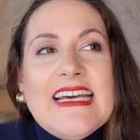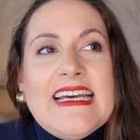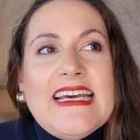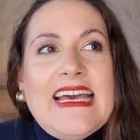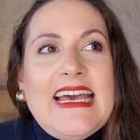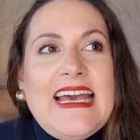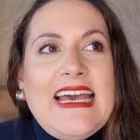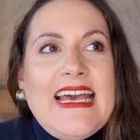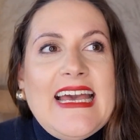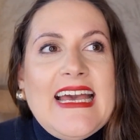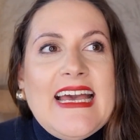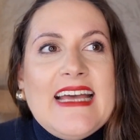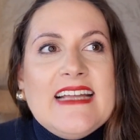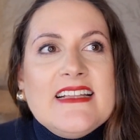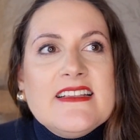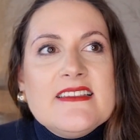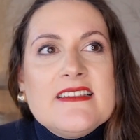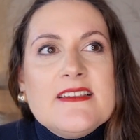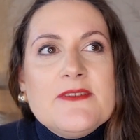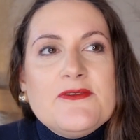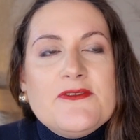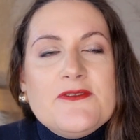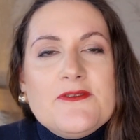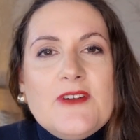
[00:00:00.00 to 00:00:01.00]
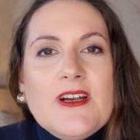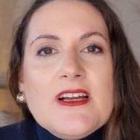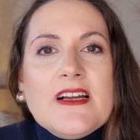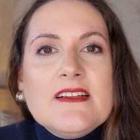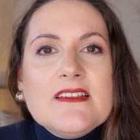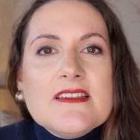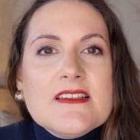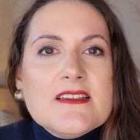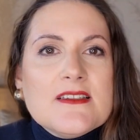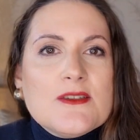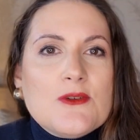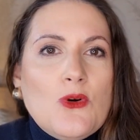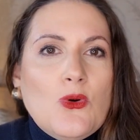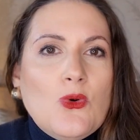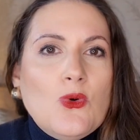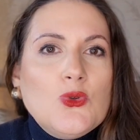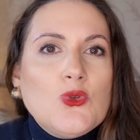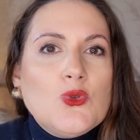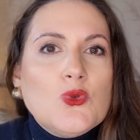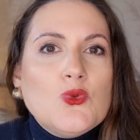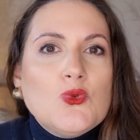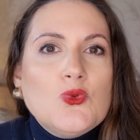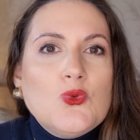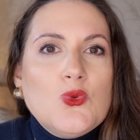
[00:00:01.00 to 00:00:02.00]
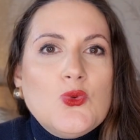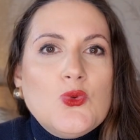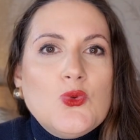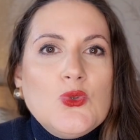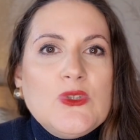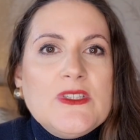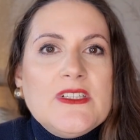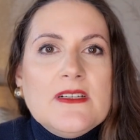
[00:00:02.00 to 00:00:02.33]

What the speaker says: and the fragrance is called Oud